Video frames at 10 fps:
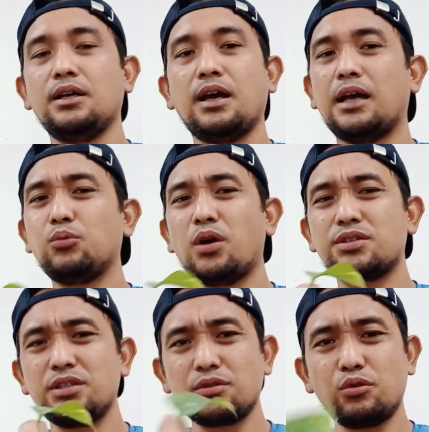hand
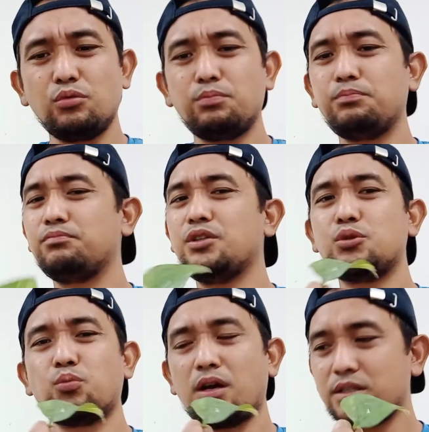washing soap,
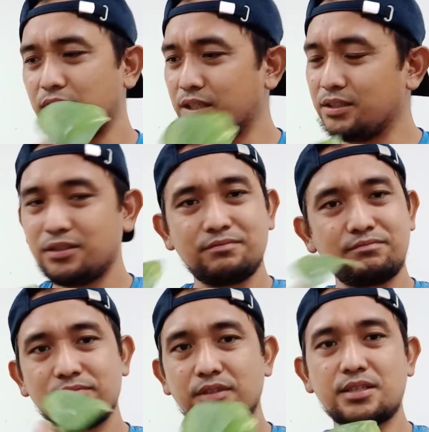dishwashing,
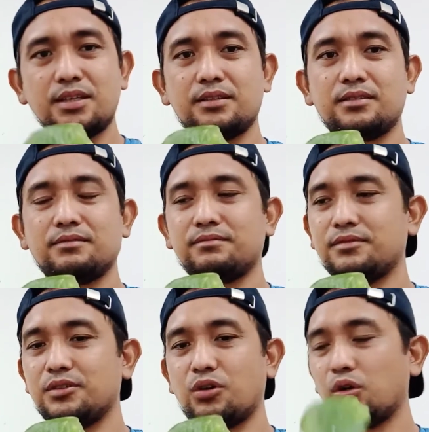that's it
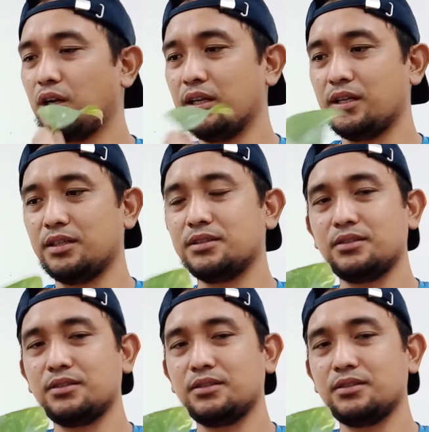on cleaning.